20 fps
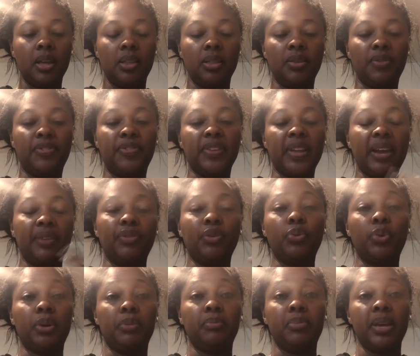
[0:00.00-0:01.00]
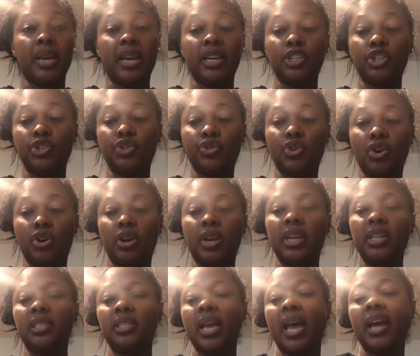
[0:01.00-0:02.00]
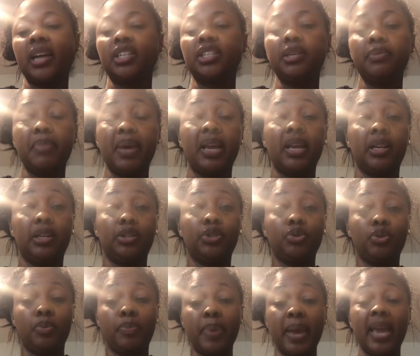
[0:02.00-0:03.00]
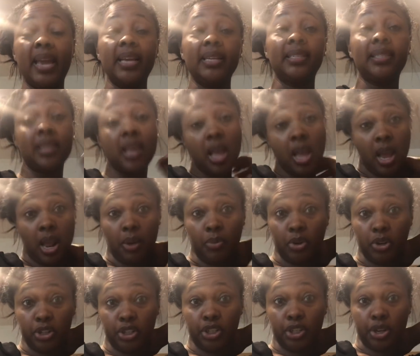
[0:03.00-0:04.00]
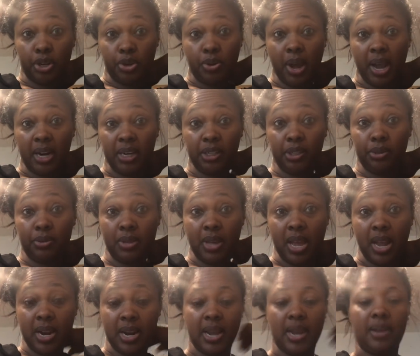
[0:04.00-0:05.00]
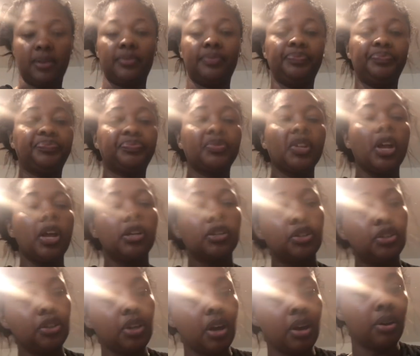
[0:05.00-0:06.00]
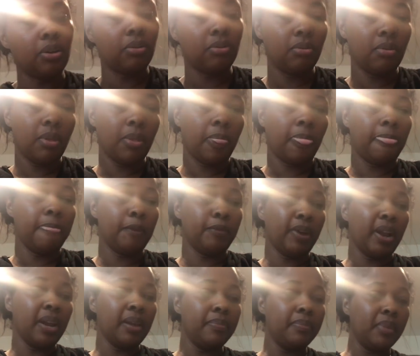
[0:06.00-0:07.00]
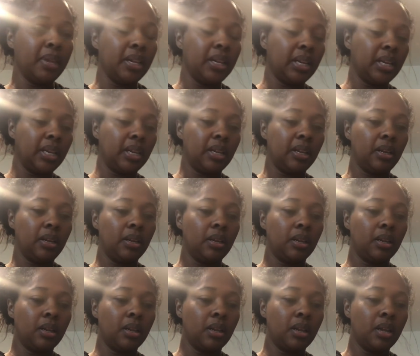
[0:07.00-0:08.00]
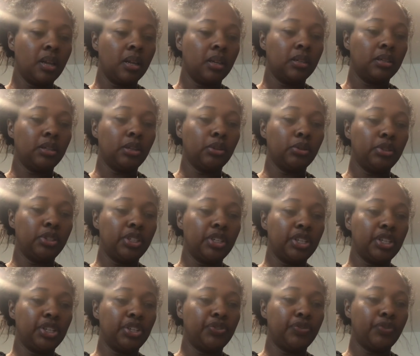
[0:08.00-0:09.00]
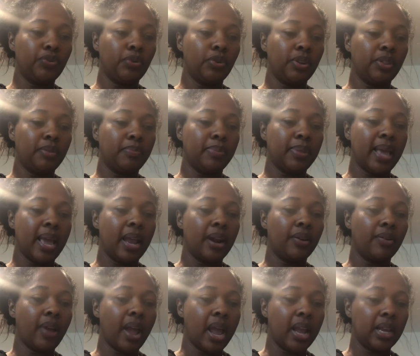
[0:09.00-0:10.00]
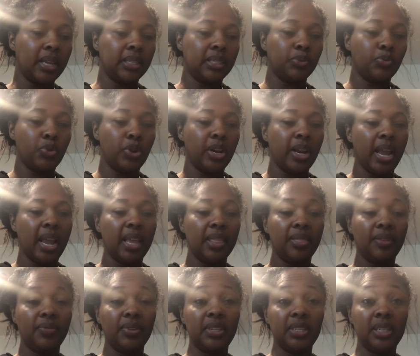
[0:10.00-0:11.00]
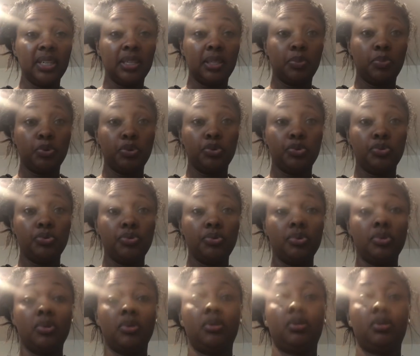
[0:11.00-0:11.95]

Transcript: the flavor wouldn't be as strong is to actually make it into a paste. And I'm going to show you how to do that now. So the recommended dosage for the Bladderwrack is 1/8 of a teaspoon.